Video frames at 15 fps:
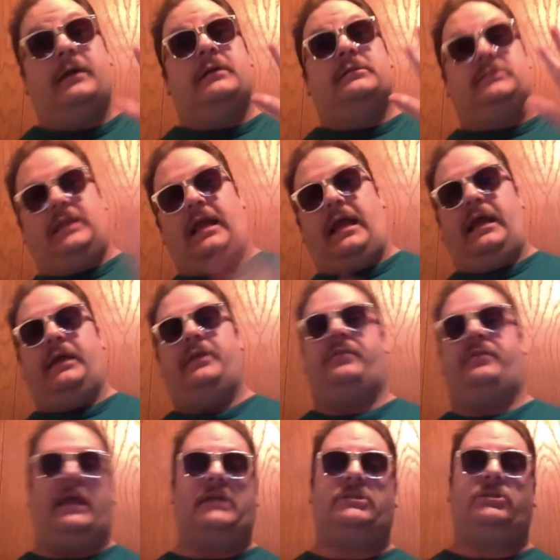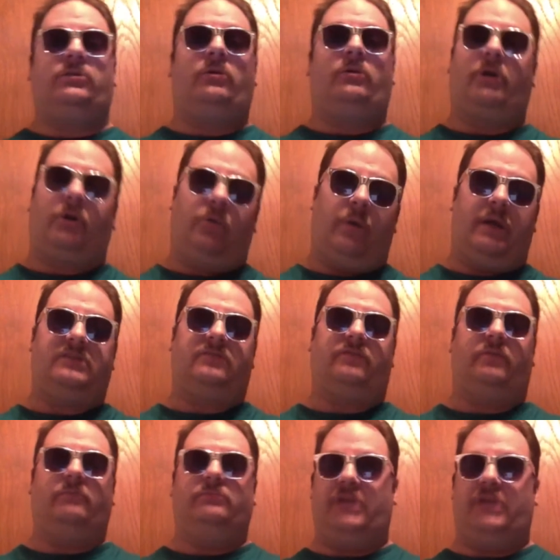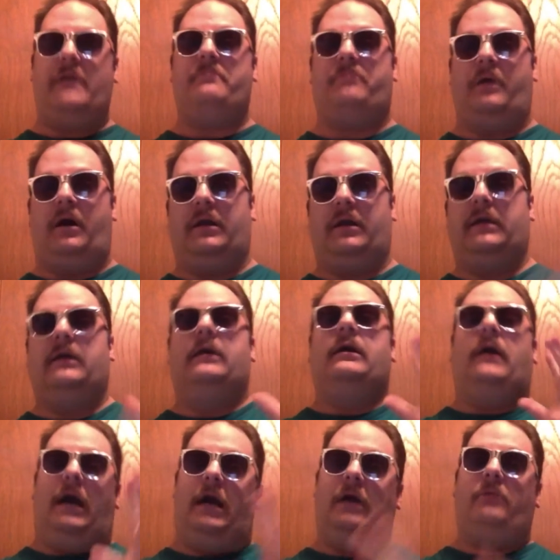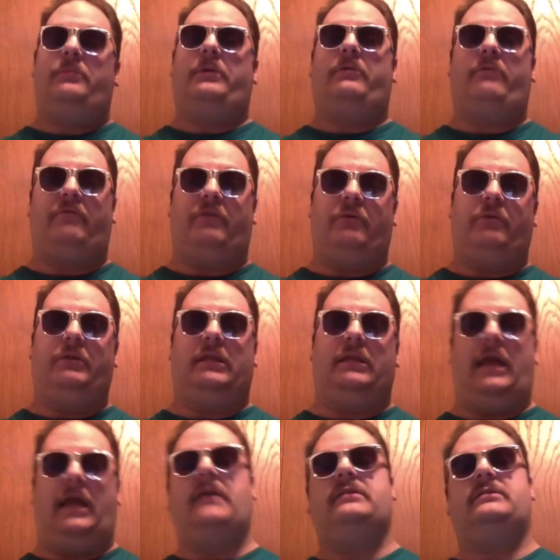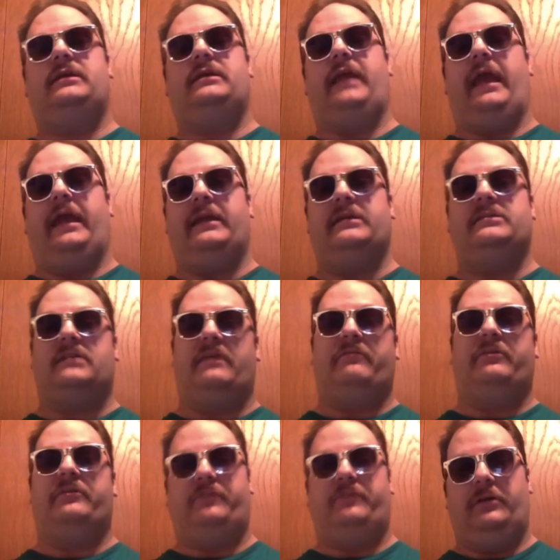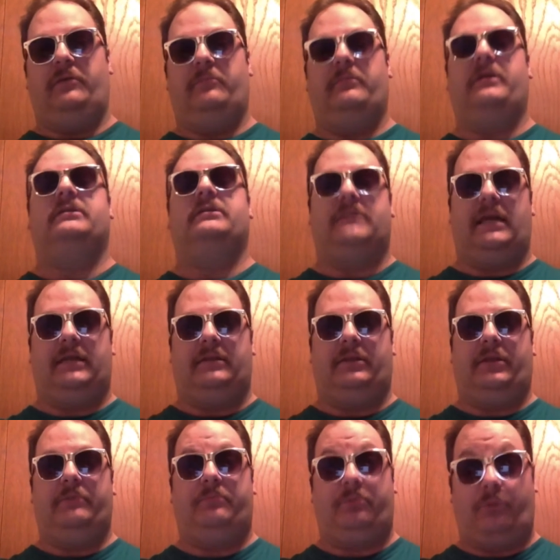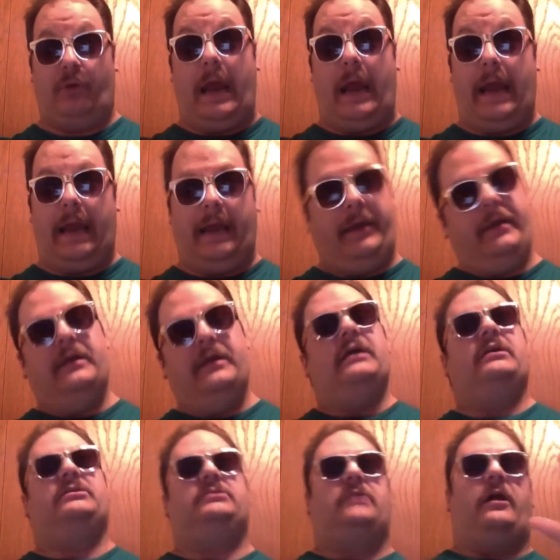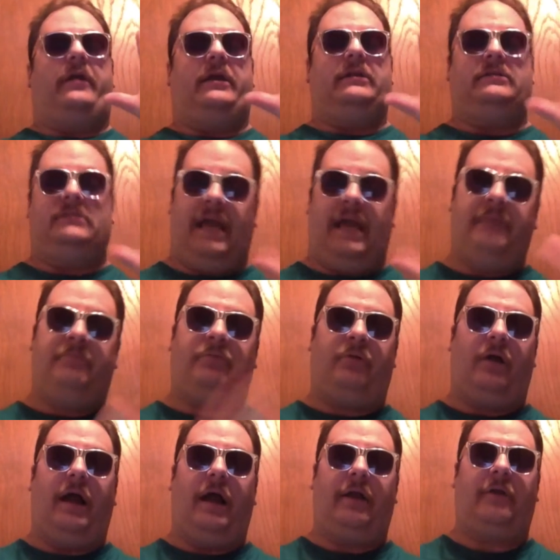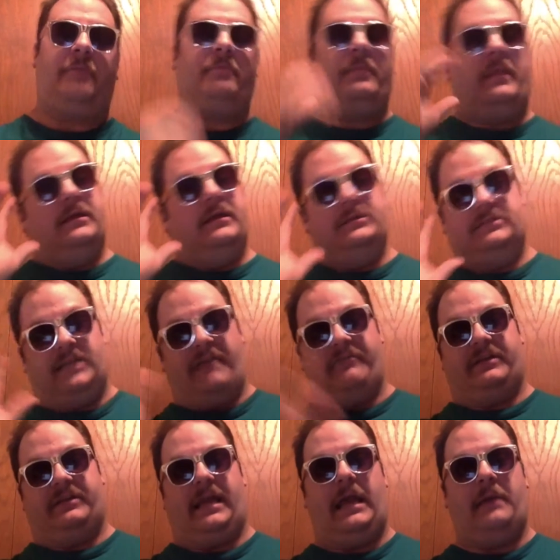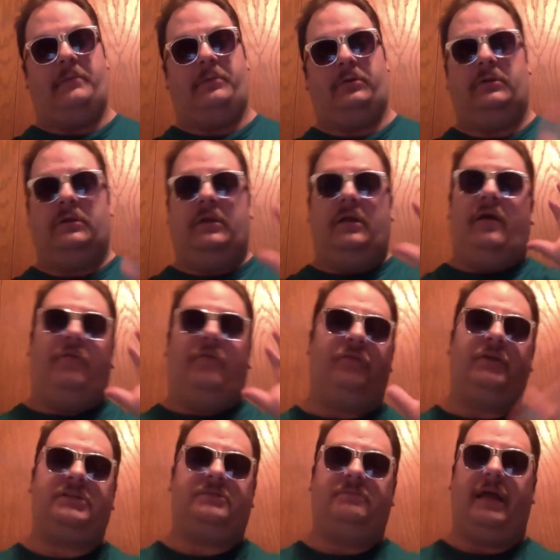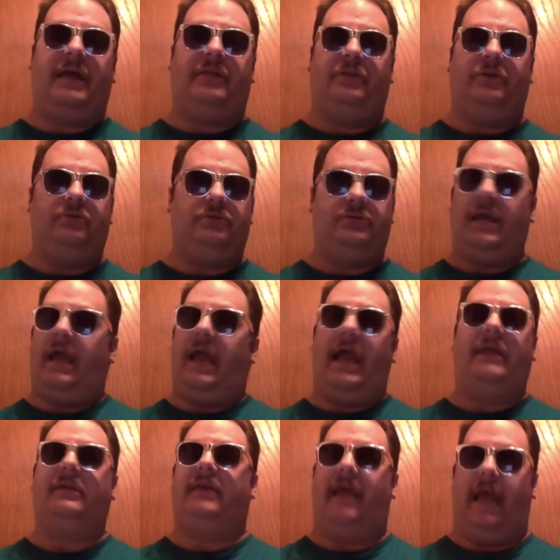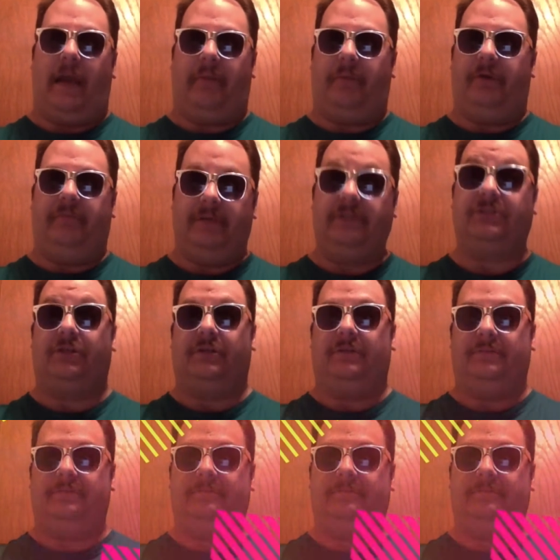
Today, thanks to a request from Jay Bond, I'll be reviewing the 1987 film Deadly Prey, starring Ted Prior, David Campbell, Fritz Matthews, and Cameron Mitchell.